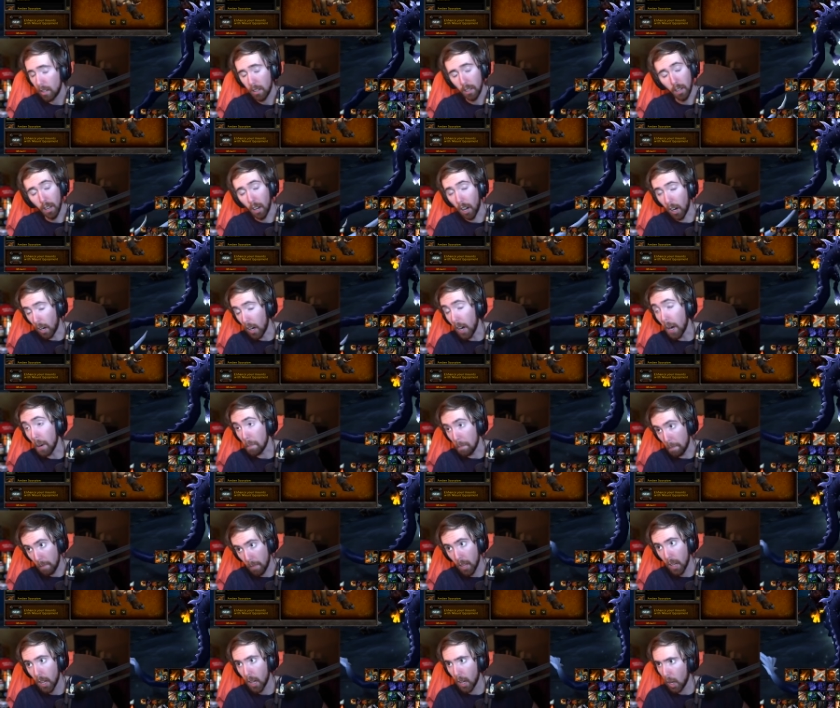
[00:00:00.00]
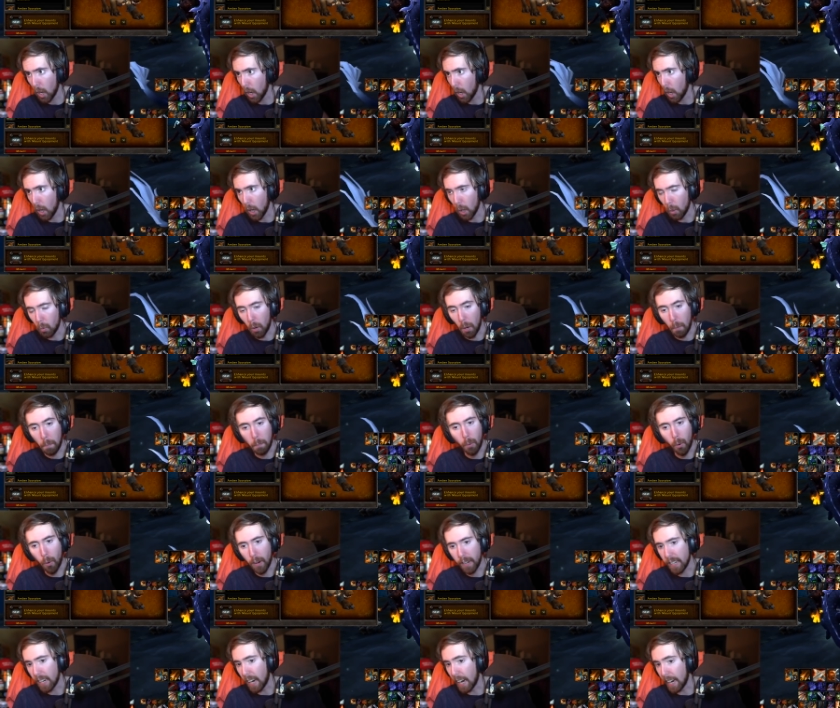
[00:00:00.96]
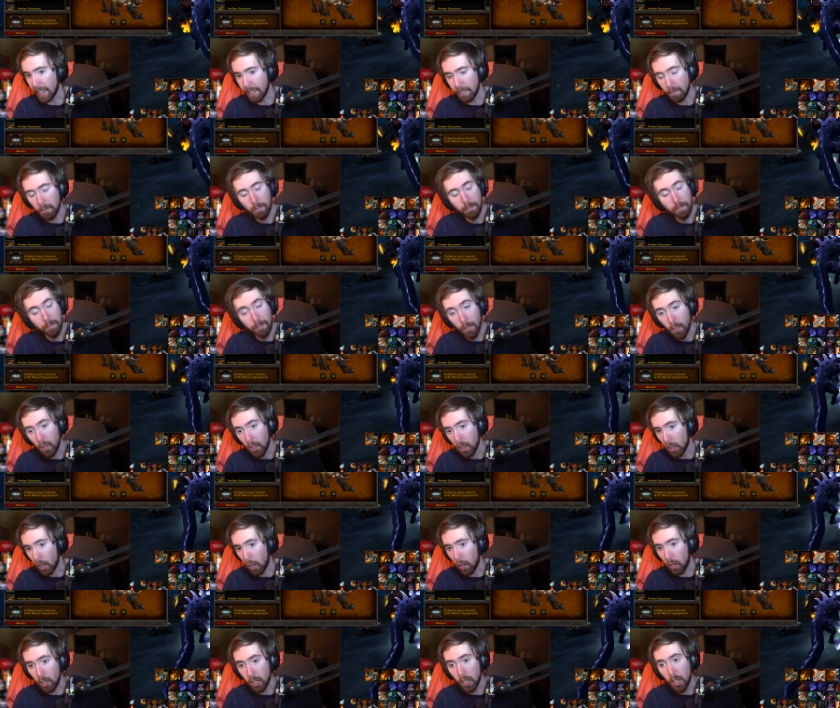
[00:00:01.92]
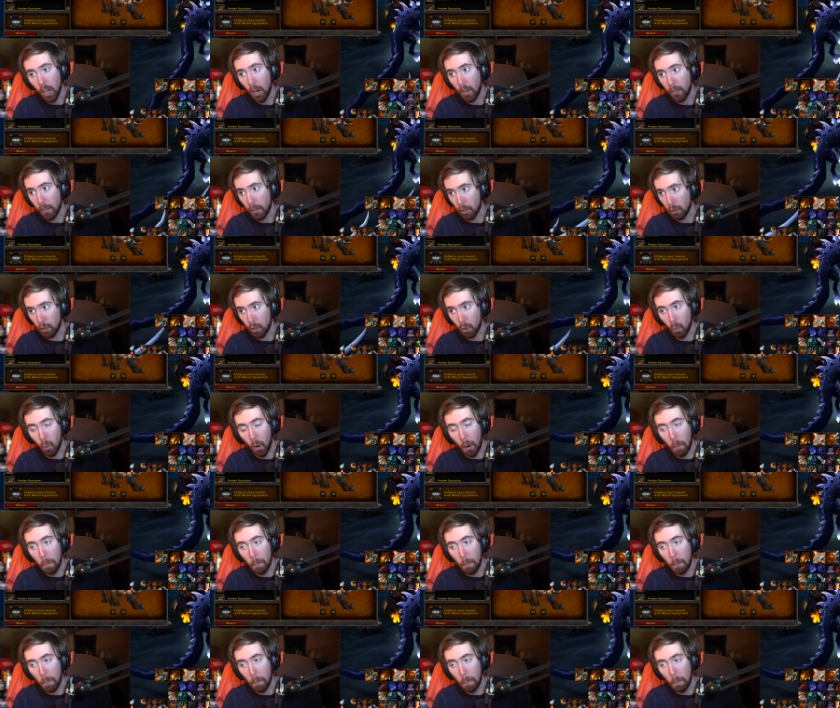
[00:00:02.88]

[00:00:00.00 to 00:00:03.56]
All right. One point, Hayden. There you go. There's your one